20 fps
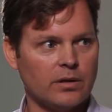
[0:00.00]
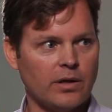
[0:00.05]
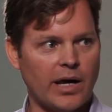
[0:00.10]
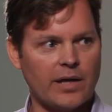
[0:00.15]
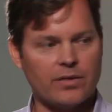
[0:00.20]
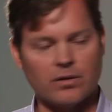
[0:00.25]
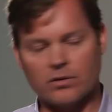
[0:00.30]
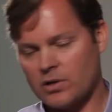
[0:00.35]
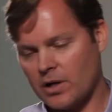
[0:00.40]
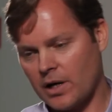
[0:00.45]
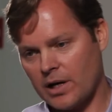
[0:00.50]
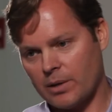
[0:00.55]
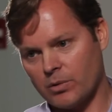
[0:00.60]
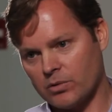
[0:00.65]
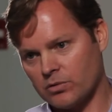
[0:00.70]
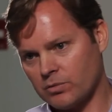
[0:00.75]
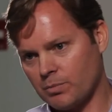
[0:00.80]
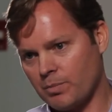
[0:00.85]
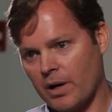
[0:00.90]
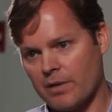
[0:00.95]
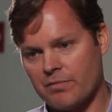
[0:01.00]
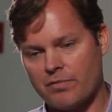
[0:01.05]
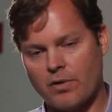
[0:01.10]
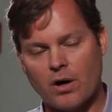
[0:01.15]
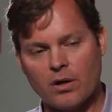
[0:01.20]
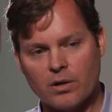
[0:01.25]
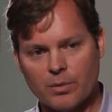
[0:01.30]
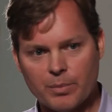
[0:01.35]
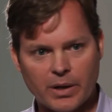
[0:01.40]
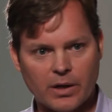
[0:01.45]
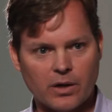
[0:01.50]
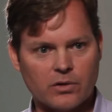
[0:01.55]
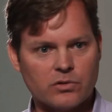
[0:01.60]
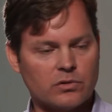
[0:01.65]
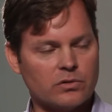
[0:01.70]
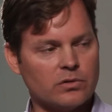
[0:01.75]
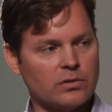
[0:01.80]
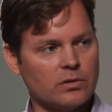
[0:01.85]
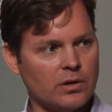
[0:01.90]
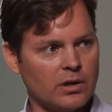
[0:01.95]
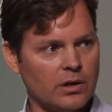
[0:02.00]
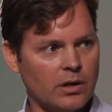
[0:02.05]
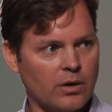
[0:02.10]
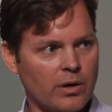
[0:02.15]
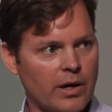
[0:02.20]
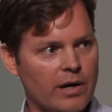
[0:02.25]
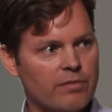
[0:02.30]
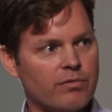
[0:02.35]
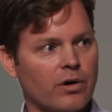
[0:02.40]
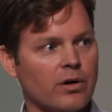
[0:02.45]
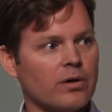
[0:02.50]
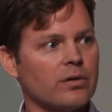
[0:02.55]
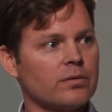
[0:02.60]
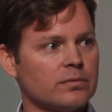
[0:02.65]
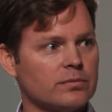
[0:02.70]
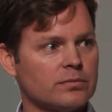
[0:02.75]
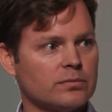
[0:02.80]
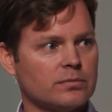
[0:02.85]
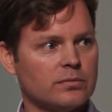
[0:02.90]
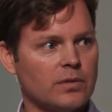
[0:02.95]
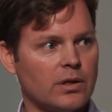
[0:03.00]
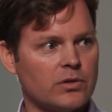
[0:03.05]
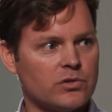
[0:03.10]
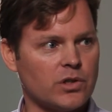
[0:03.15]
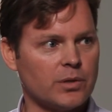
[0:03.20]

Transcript: At the time, was by far the biggest you know ever in mm.